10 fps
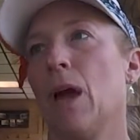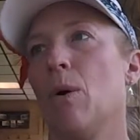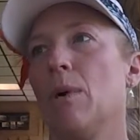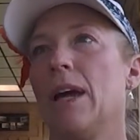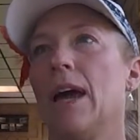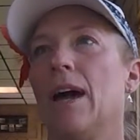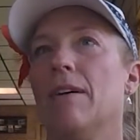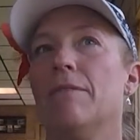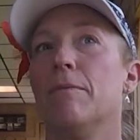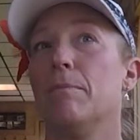Oh, we
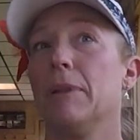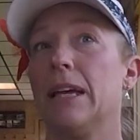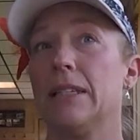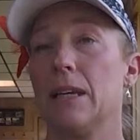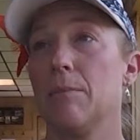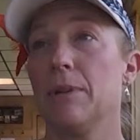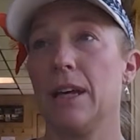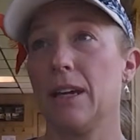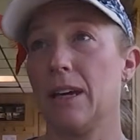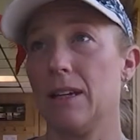have blessing
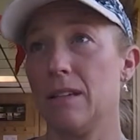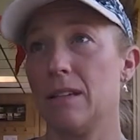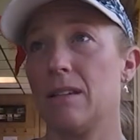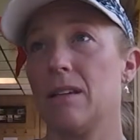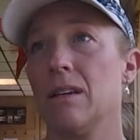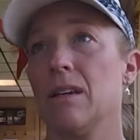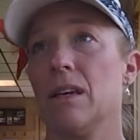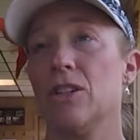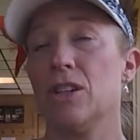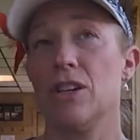blankets,
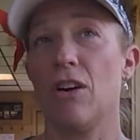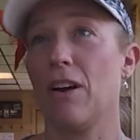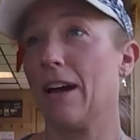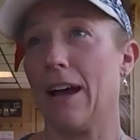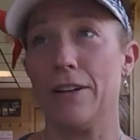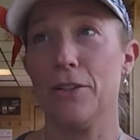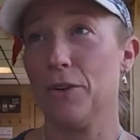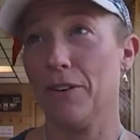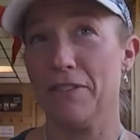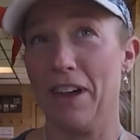and she's already got
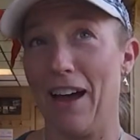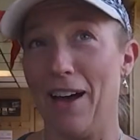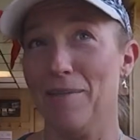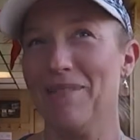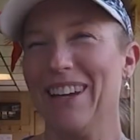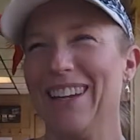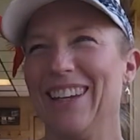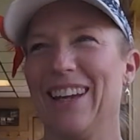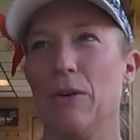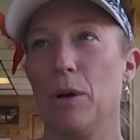2 of them,
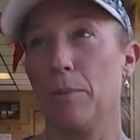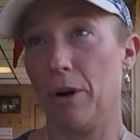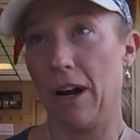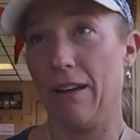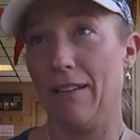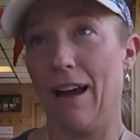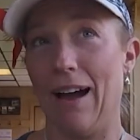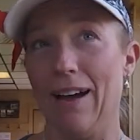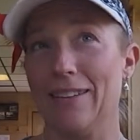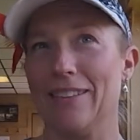and we pray a
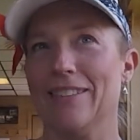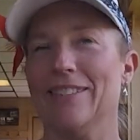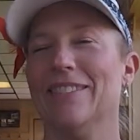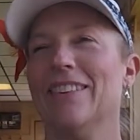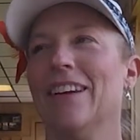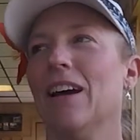lot. And